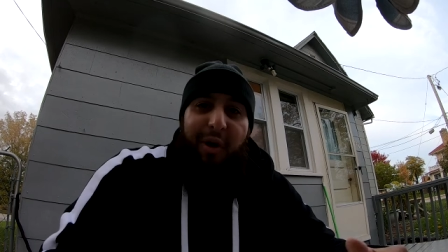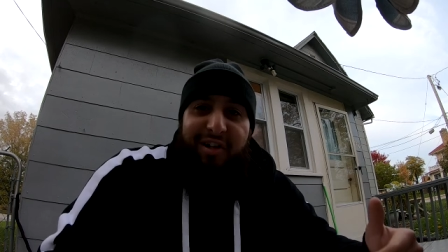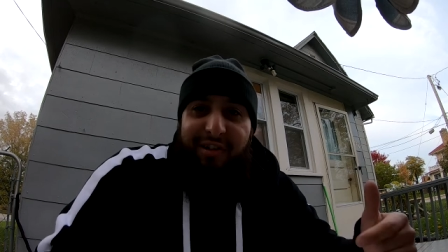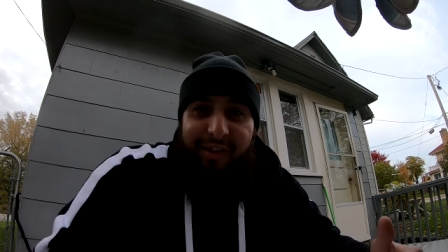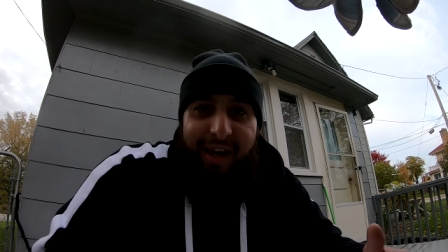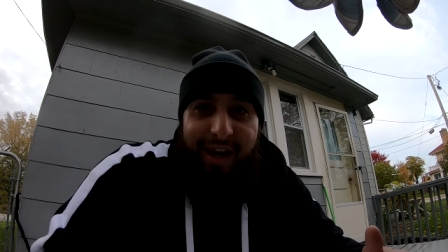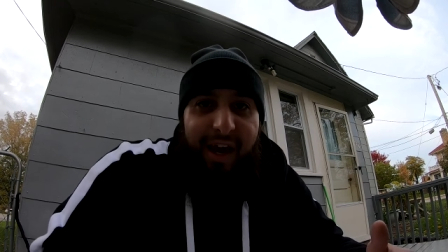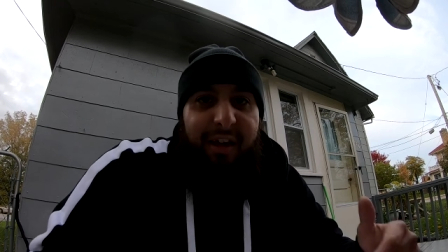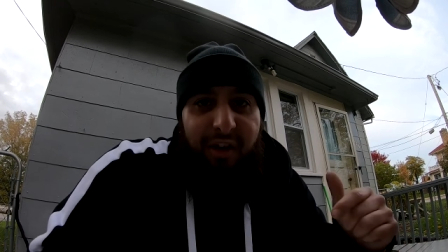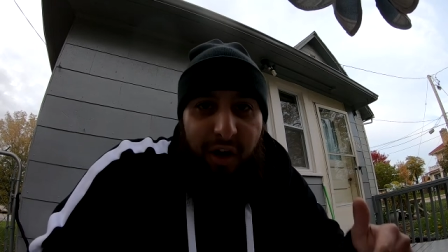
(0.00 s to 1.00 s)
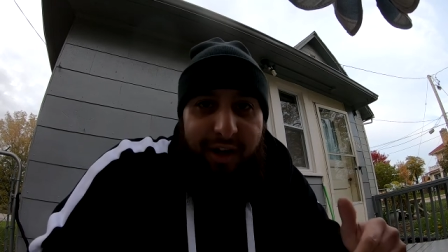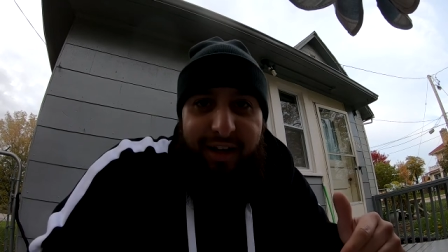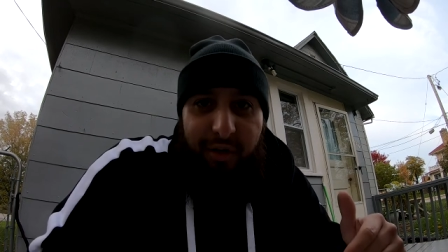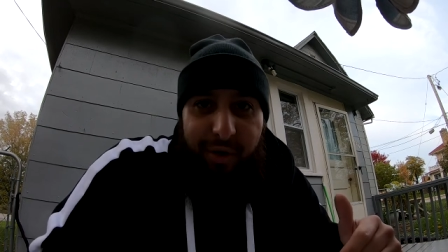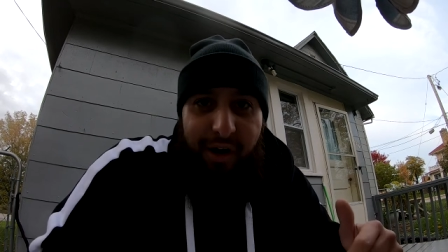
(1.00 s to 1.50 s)
We just hit
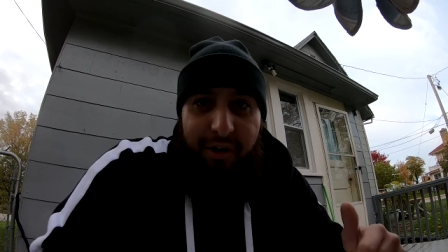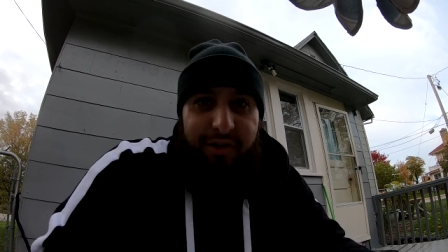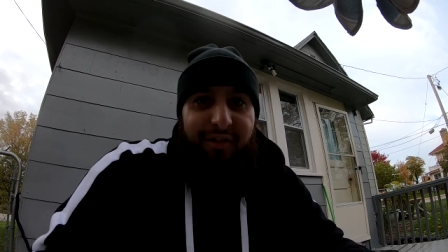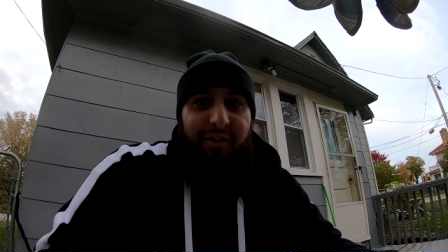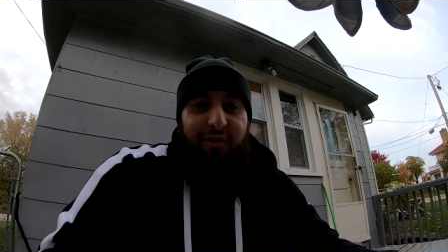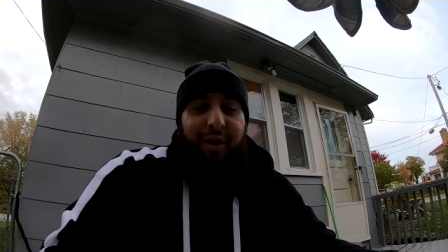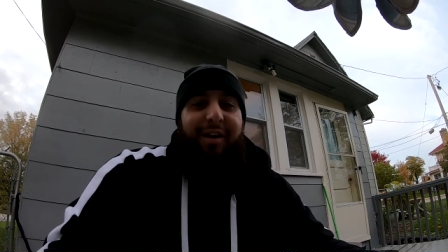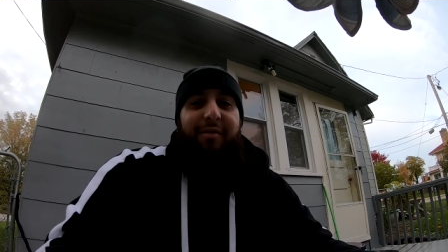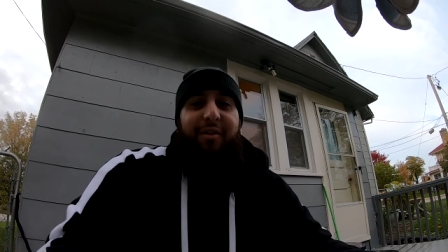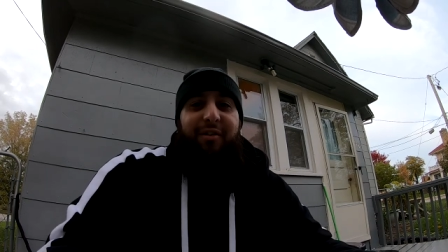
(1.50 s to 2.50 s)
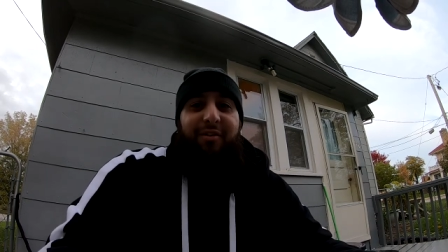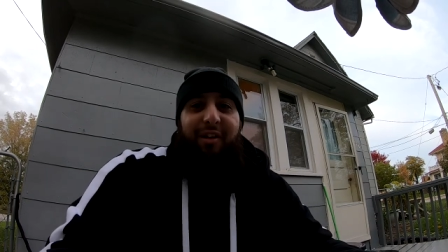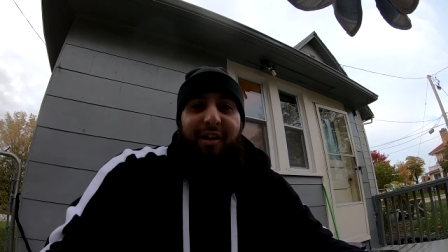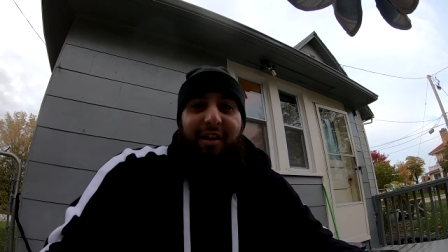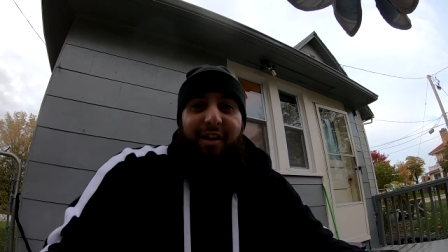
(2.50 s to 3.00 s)
3,300 subscribers.